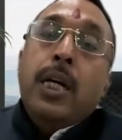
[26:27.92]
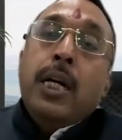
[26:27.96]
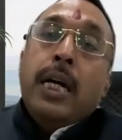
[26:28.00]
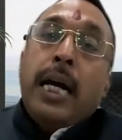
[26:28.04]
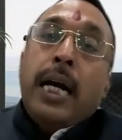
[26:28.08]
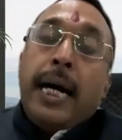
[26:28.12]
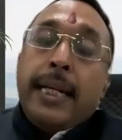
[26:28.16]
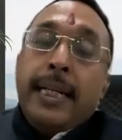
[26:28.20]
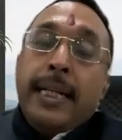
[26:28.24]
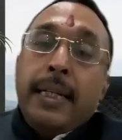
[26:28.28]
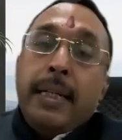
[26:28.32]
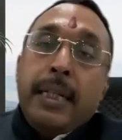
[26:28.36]

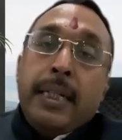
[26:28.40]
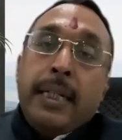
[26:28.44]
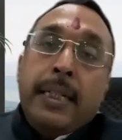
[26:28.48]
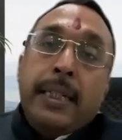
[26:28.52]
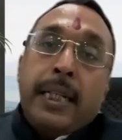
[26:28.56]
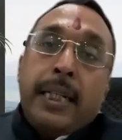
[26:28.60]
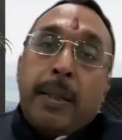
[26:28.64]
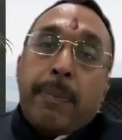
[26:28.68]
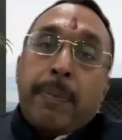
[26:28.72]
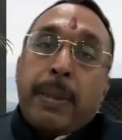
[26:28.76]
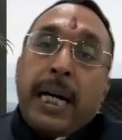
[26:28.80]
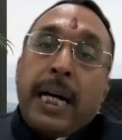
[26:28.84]
any
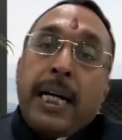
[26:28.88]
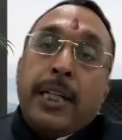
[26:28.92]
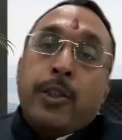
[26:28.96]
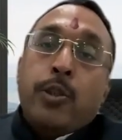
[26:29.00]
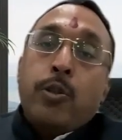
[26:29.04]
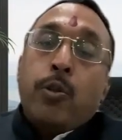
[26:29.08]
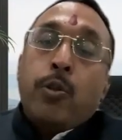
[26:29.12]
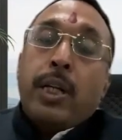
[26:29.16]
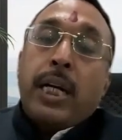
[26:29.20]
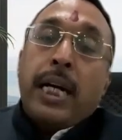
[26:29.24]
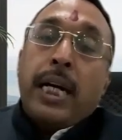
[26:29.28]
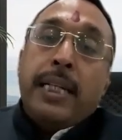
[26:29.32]
inter-branch
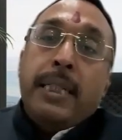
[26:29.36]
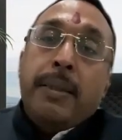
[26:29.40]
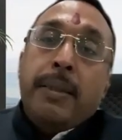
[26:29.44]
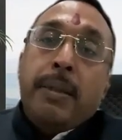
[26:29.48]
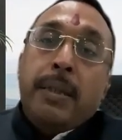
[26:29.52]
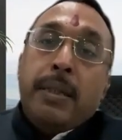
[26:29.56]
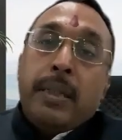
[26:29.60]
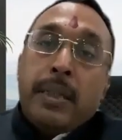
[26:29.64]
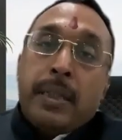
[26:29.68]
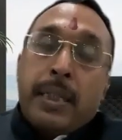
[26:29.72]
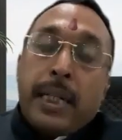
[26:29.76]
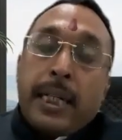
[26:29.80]
or
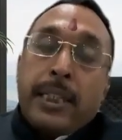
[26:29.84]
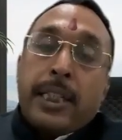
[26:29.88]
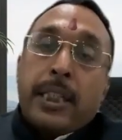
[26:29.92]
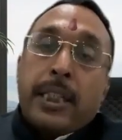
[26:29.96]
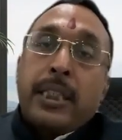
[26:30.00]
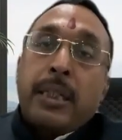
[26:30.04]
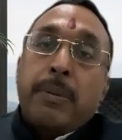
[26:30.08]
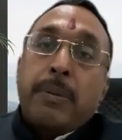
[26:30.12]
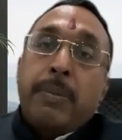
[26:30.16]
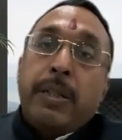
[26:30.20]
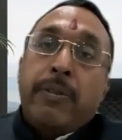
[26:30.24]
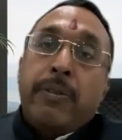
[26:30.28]
any
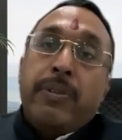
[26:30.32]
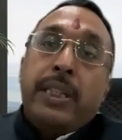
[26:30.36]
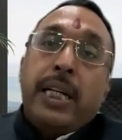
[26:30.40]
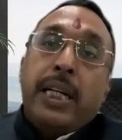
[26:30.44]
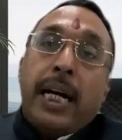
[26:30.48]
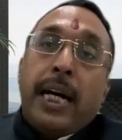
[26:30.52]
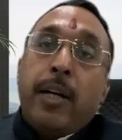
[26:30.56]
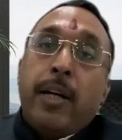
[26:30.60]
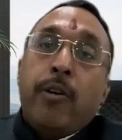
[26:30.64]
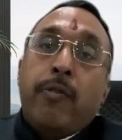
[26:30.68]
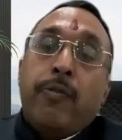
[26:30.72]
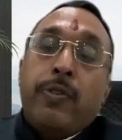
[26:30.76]
transaction between the
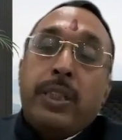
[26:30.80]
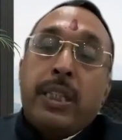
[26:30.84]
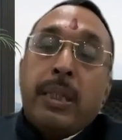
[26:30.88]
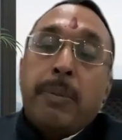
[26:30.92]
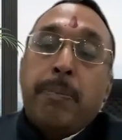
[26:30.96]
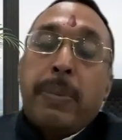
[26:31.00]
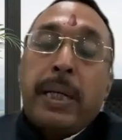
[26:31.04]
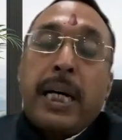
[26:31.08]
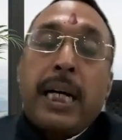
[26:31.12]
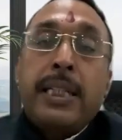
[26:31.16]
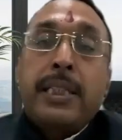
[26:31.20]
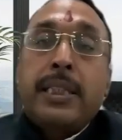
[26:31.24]
head office
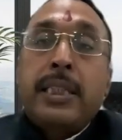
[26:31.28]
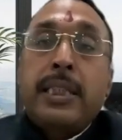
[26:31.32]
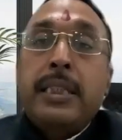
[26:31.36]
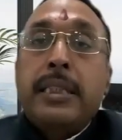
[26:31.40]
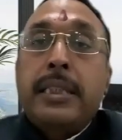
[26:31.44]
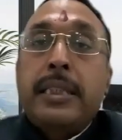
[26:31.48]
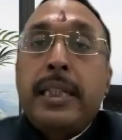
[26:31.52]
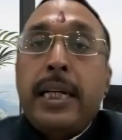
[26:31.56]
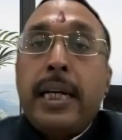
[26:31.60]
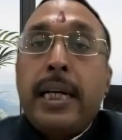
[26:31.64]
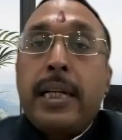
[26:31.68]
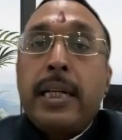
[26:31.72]
and branch is
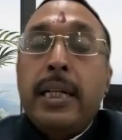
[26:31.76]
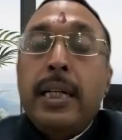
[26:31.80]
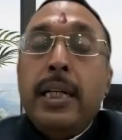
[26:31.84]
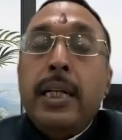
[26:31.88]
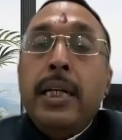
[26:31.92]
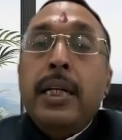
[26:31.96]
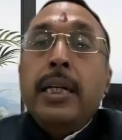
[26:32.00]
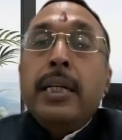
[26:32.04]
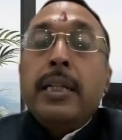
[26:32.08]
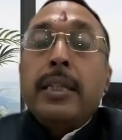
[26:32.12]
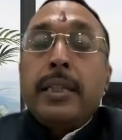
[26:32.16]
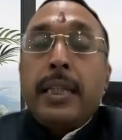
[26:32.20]
there,
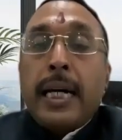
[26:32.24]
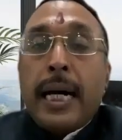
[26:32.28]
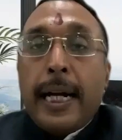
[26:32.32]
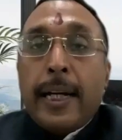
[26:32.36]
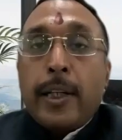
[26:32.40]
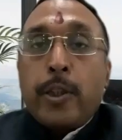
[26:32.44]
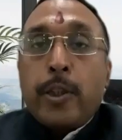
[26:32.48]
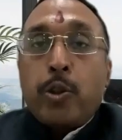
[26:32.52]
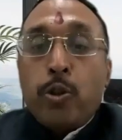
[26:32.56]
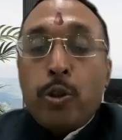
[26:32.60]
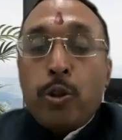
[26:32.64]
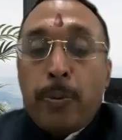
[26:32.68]

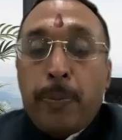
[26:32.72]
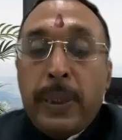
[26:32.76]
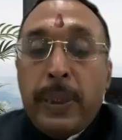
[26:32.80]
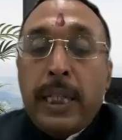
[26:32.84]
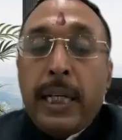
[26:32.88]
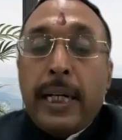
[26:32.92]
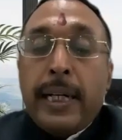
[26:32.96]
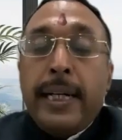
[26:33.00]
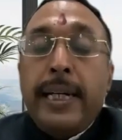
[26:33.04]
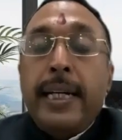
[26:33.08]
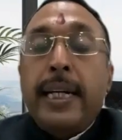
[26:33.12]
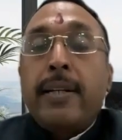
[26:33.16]
that should
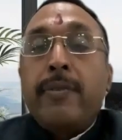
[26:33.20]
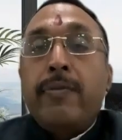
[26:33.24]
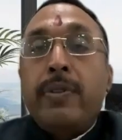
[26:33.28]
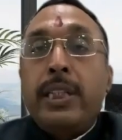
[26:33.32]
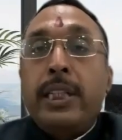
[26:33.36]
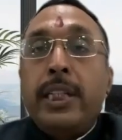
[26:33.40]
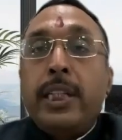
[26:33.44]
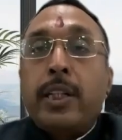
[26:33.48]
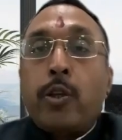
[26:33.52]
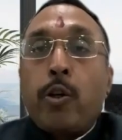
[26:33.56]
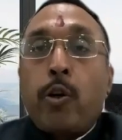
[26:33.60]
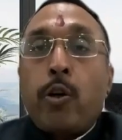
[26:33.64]
be adhered
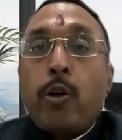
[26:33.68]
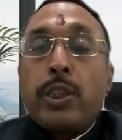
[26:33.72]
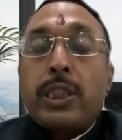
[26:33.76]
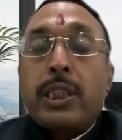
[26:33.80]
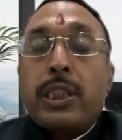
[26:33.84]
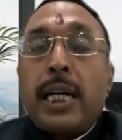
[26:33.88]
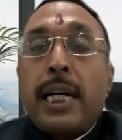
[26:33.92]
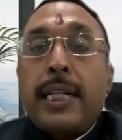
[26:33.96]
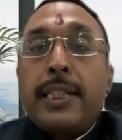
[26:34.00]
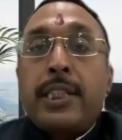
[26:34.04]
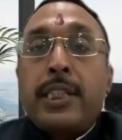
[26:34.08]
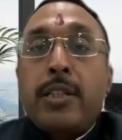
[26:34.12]
with the cross
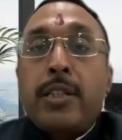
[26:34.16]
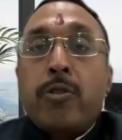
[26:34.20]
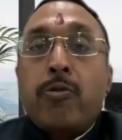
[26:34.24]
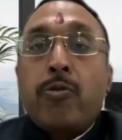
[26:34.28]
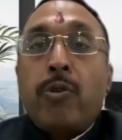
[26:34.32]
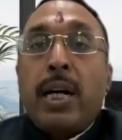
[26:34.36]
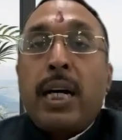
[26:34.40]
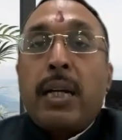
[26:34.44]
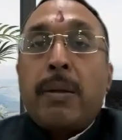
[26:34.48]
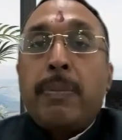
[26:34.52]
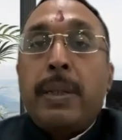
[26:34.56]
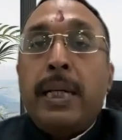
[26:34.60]
charge
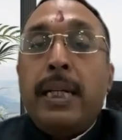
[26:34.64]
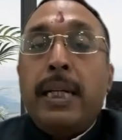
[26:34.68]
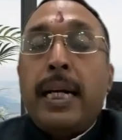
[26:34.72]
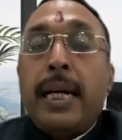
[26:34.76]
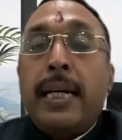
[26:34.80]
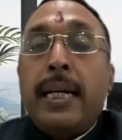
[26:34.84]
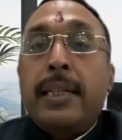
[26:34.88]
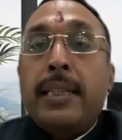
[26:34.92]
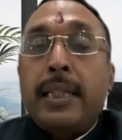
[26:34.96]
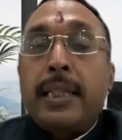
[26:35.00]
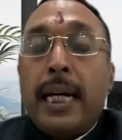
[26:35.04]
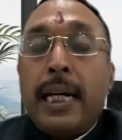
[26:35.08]
requirement,
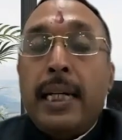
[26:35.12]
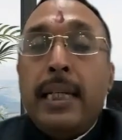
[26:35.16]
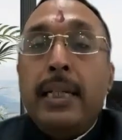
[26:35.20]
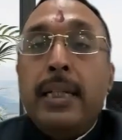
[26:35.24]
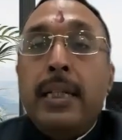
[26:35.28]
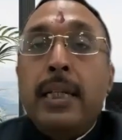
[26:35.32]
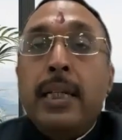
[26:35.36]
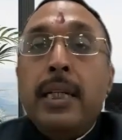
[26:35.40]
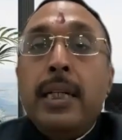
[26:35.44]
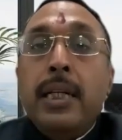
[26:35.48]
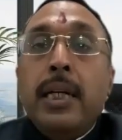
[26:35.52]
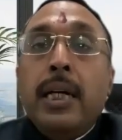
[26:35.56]
and
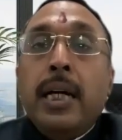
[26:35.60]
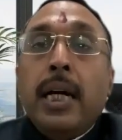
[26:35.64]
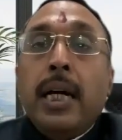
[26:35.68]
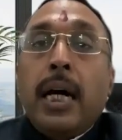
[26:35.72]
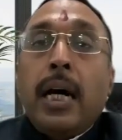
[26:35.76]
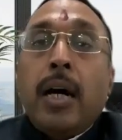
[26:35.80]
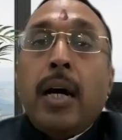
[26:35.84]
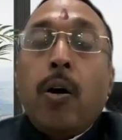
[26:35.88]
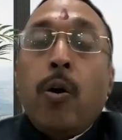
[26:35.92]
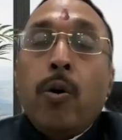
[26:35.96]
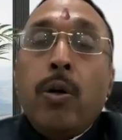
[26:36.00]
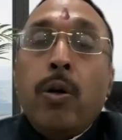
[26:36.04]
then
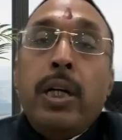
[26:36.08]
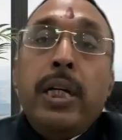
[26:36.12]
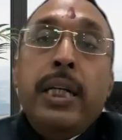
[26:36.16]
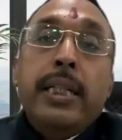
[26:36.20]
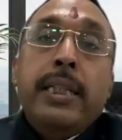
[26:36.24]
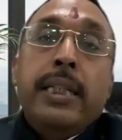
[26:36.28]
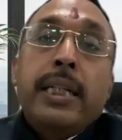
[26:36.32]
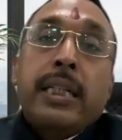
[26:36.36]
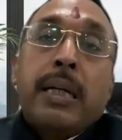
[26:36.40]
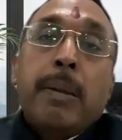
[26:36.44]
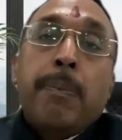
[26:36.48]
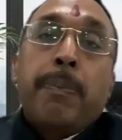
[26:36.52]
only
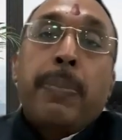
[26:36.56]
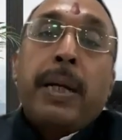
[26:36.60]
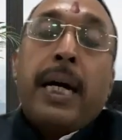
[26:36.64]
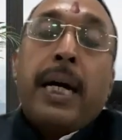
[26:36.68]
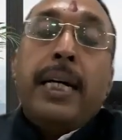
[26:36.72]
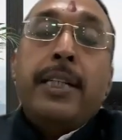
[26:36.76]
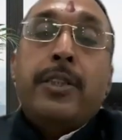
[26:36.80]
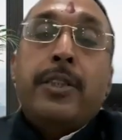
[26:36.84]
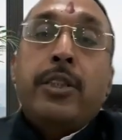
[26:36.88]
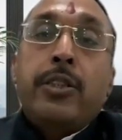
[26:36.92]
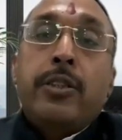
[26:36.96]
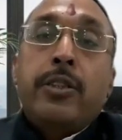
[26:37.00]
the
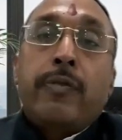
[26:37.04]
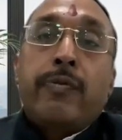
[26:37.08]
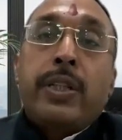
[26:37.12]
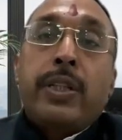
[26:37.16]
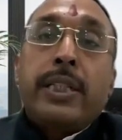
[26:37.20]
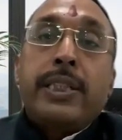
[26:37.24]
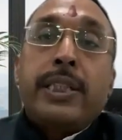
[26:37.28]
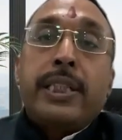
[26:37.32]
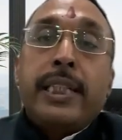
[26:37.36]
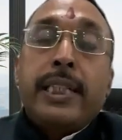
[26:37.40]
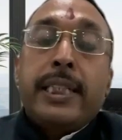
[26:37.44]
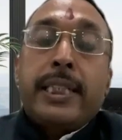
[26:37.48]
compliances of the
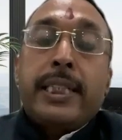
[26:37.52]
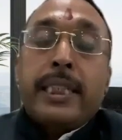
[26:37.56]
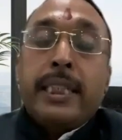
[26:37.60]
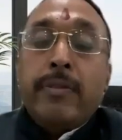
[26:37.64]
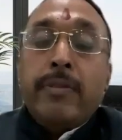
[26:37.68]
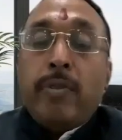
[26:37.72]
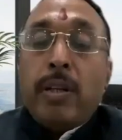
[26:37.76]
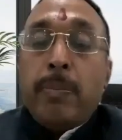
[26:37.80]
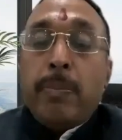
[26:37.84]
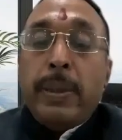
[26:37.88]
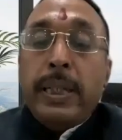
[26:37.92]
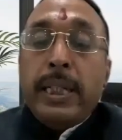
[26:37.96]

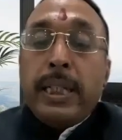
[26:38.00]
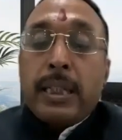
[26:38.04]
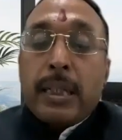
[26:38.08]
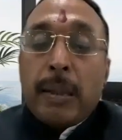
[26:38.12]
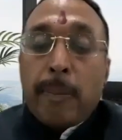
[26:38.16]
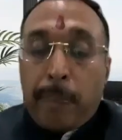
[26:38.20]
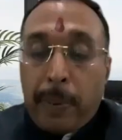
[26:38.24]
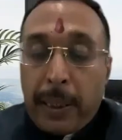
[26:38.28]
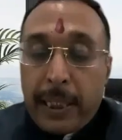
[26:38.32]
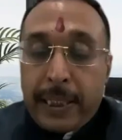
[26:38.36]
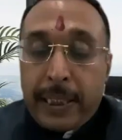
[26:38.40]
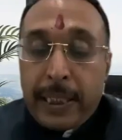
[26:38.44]
GST will be
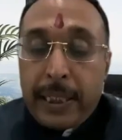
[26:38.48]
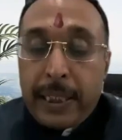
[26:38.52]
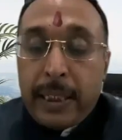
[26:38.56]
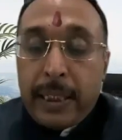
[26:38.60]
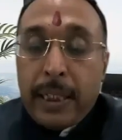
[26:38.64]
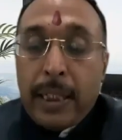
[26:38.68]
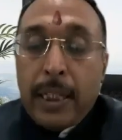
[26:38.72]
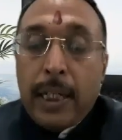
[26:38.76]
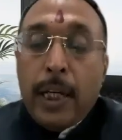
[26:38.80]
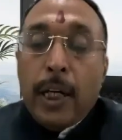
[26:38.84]
completed.